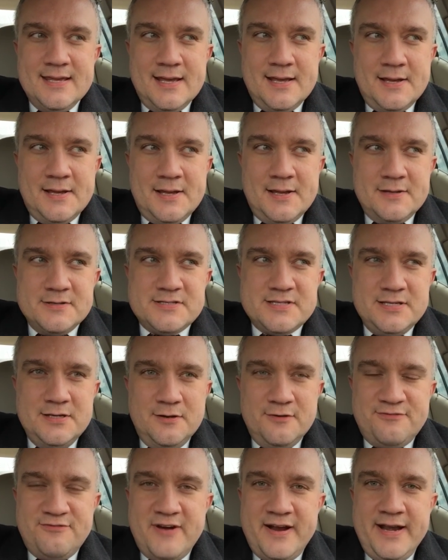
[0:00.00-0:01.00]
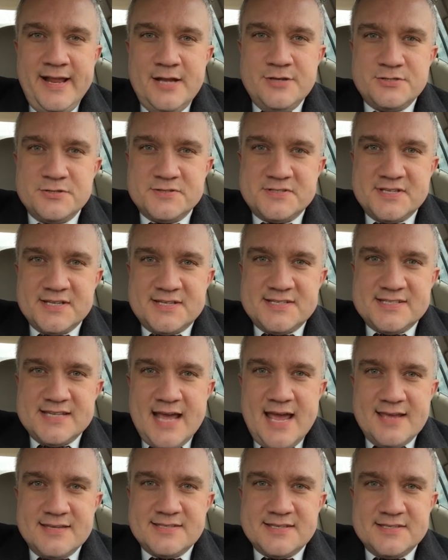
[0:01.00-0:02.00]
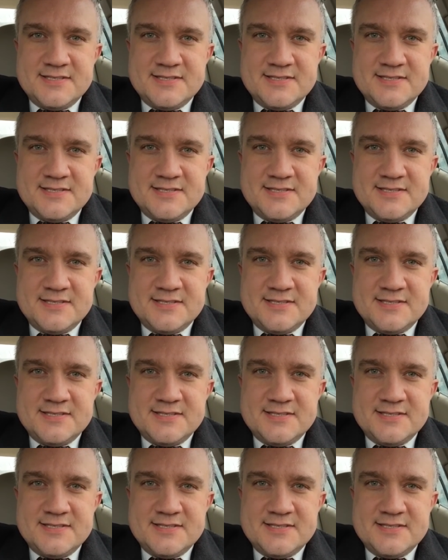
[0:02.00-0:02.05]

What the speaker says: to your financial success.